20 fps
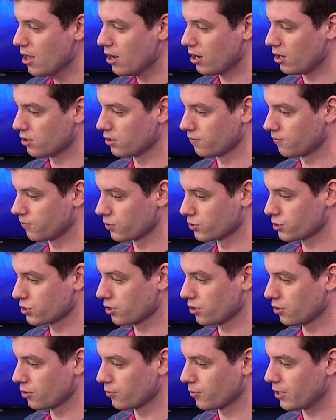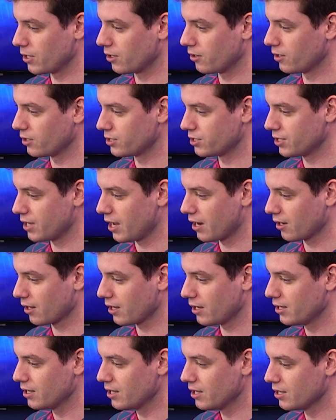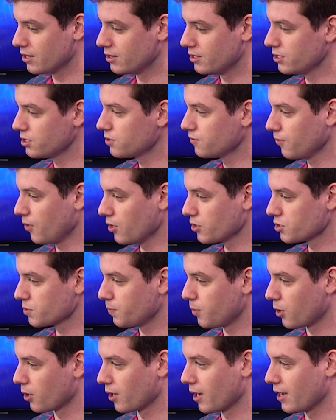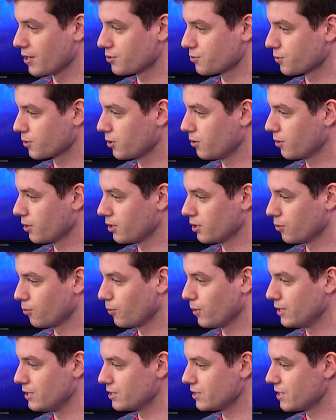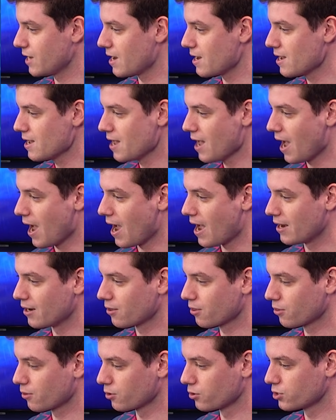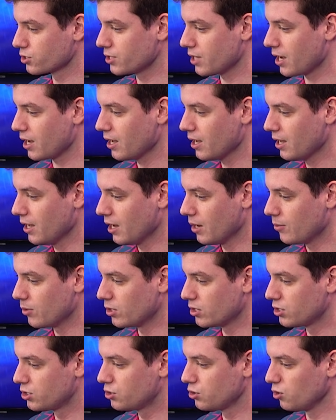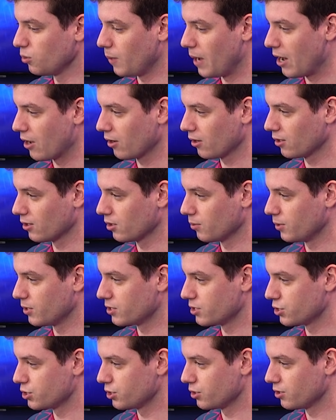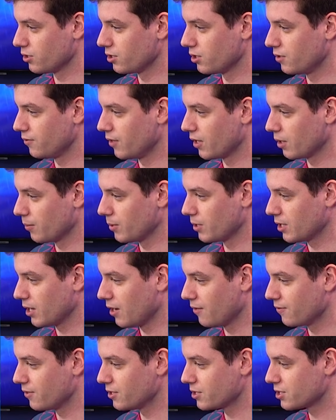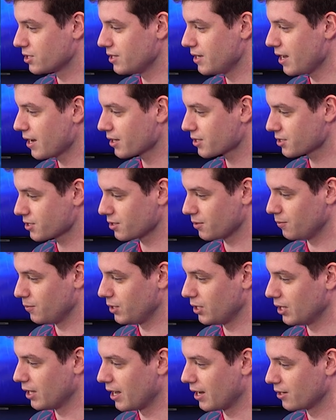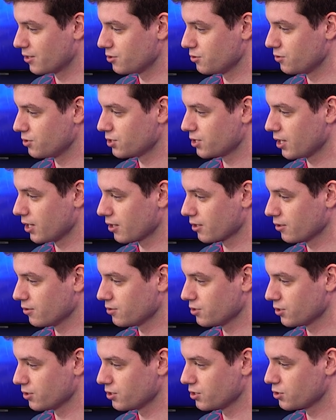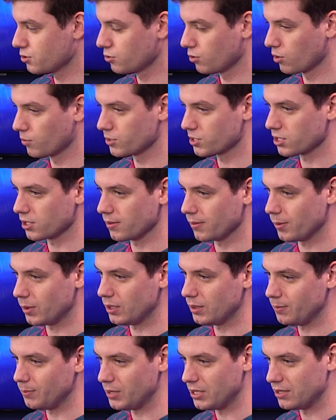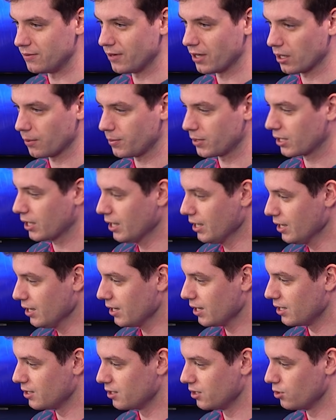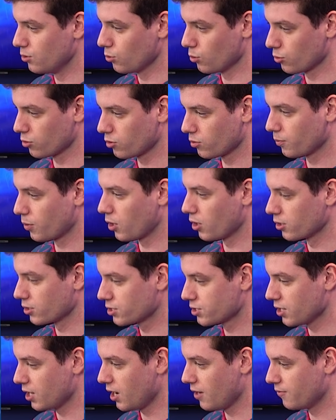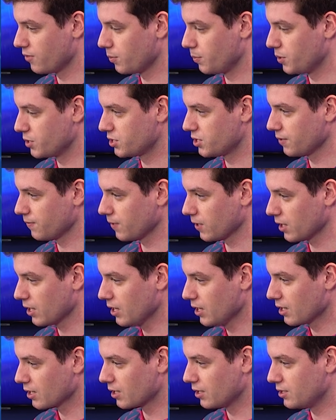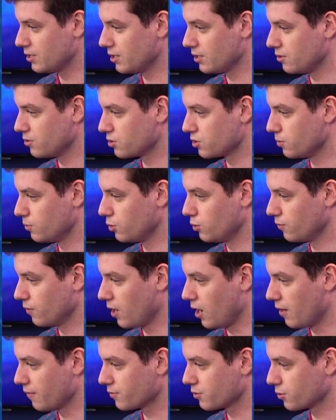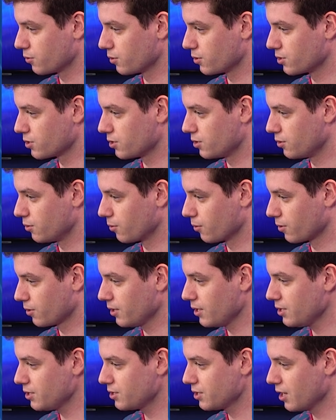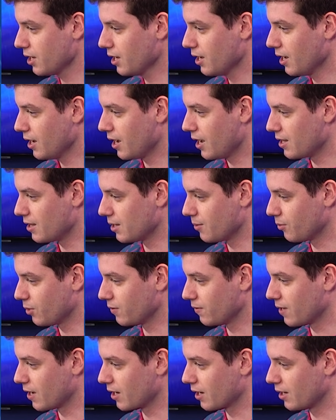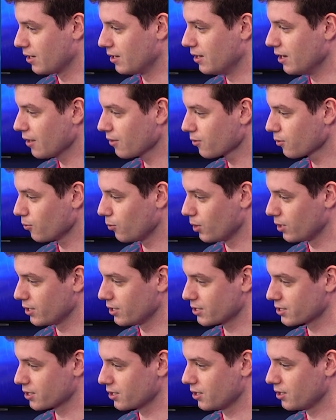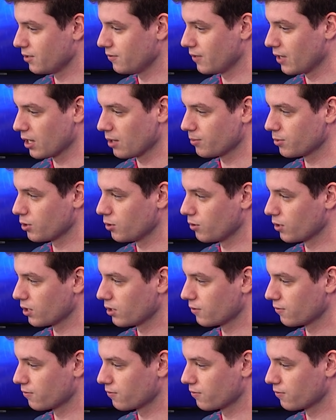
on the first alert radar and satellite. This falls apart as we're going into Wednesday and Thursday. I'm going to zoom out a little bit to show you the development of this next mid-latitude cyclone. So this storm is going to be developing in the northern parts of the Pacific, continues to move off towards the northeast. And then we've got another one that's going to develop going into